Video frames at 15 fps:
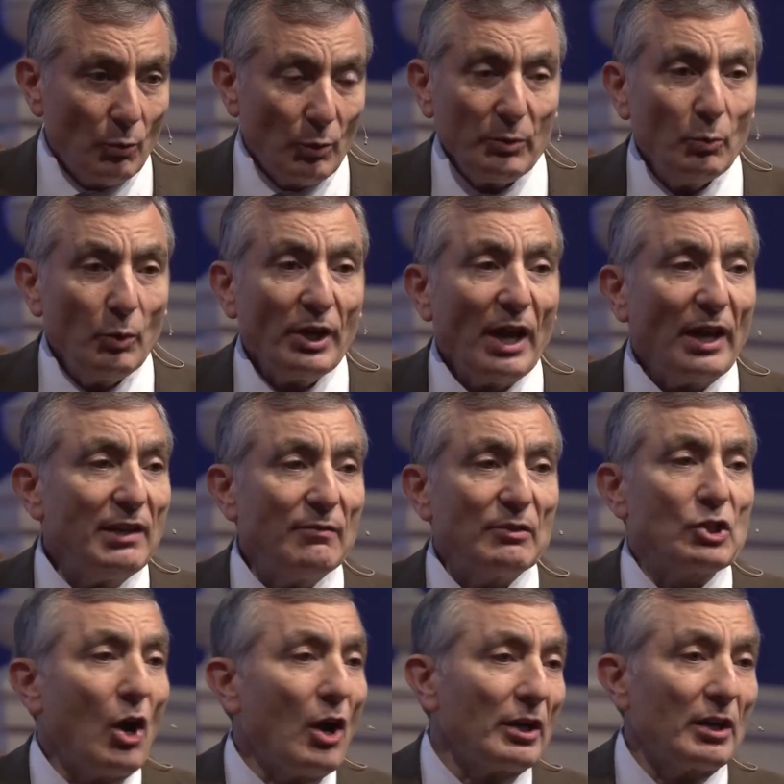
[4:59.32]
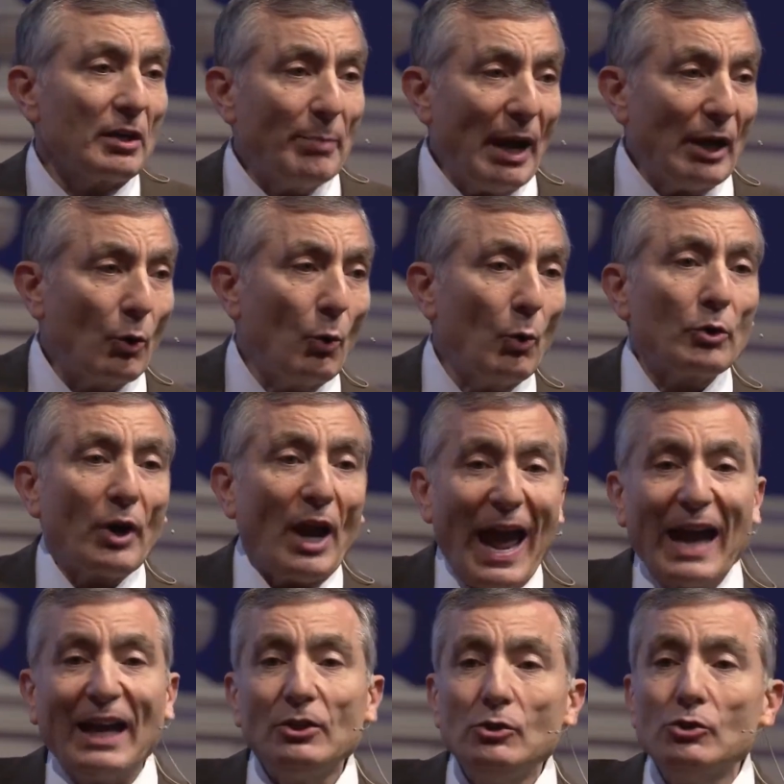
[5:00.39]
We're not even talking about order.
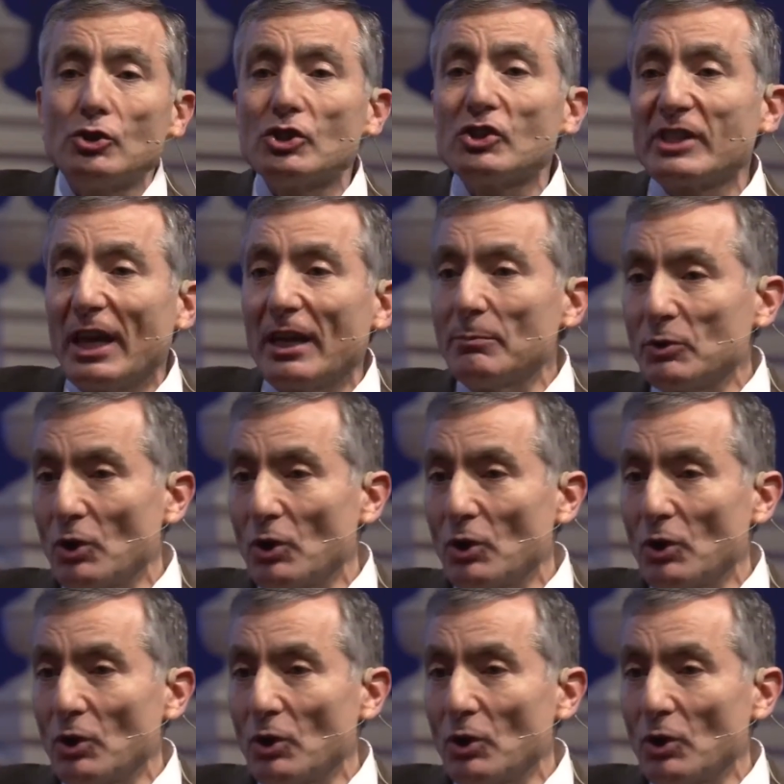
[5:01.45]
How do you just get